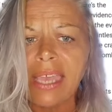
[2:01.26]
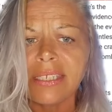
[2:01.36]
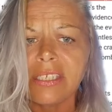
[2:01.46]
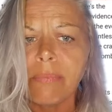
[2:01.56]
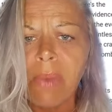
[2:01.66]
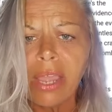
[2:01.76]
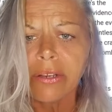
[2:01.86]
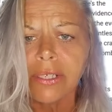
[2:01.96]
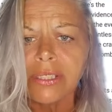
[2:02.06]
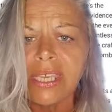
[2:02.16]
as a
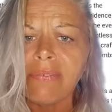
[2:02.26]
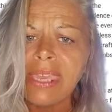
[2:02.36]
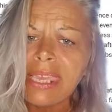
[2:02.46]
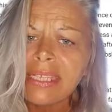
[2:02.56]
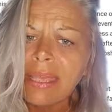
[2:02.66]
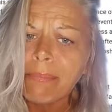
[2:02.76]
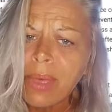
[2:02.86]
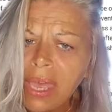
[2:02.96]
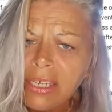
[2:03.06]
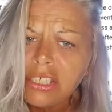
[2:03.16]
democracy if he isn't
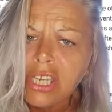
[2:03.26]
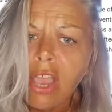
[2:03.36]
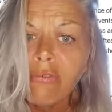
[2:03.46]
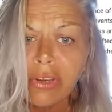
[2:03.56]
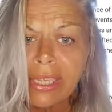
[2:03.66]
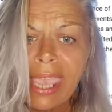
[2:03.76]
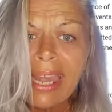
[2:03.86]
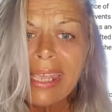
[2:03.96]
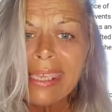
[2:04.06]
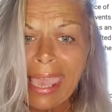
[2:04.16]
punished for
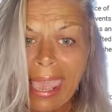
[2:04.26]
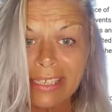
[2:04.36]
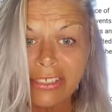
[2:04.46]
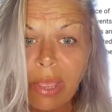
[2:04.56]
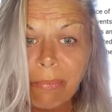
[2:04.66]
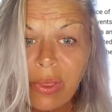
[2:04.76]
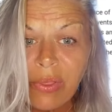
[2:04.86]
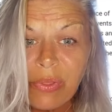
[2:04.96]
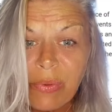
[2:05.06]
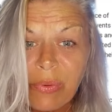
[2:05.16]
getting ketchup on
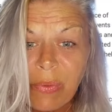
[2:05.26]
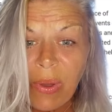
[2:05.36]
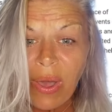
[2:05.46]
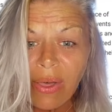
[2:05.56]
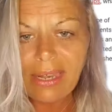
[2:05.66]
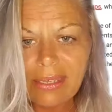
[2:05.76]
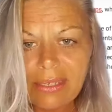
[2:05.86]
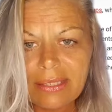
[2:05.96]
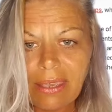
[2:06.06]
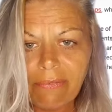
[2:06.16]
the wall. As
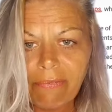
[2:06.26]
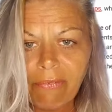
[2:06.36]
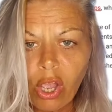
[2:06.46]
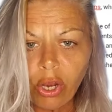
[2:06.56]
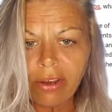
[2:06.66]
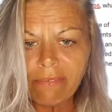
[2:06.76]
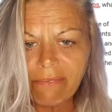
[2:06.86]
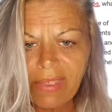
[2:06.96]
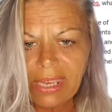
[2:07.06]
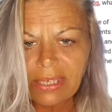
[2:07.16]
if her
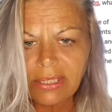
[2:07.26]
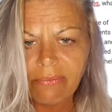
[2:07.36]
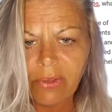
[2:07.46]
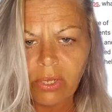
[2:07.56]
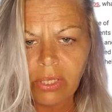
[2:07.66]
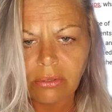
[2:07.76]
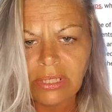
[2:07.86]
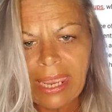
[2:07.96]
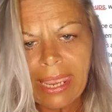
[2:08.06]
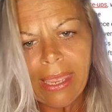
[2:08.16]
fanciful little
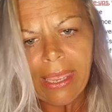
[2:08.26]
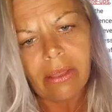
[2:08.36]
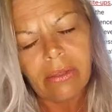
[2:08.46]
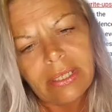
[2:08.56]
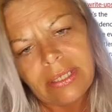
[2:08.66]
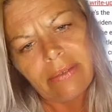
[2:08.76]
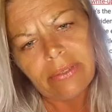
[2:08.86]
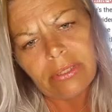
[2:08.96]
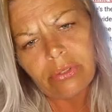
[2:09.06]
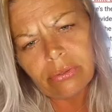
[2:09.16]
tale is even
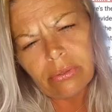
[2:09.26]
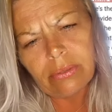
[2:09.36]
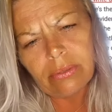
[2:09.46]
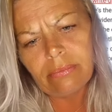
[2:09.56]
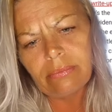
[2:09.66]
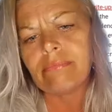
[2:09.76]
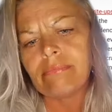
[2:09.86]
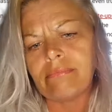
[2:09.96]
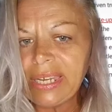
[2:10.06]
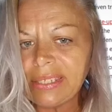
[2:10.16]
true.
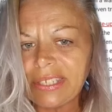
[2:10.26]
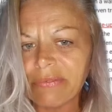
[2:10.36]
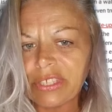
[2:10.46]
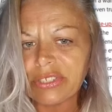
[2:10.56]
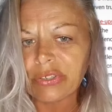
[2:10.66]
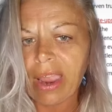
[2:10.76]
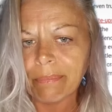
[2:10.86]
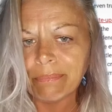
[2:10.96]
It's of this crime.